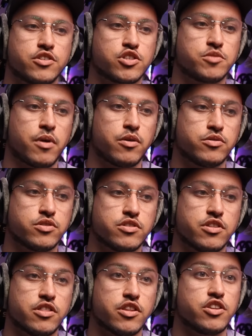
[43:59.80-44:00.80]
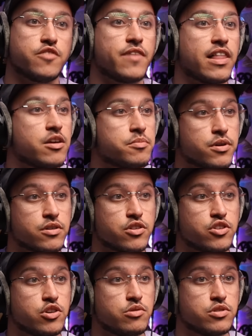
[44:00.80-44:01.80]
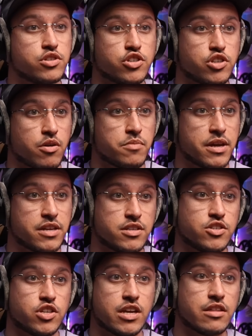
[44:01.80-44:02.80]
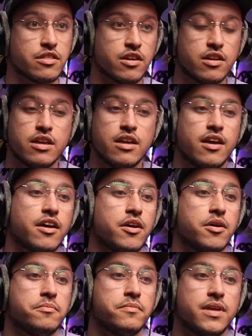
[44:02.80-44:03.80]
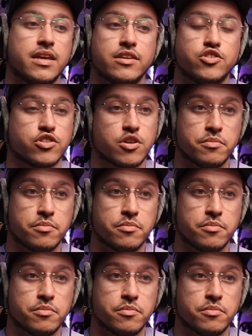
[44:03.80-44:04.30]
exposed that the developer could use to show a message either. It's just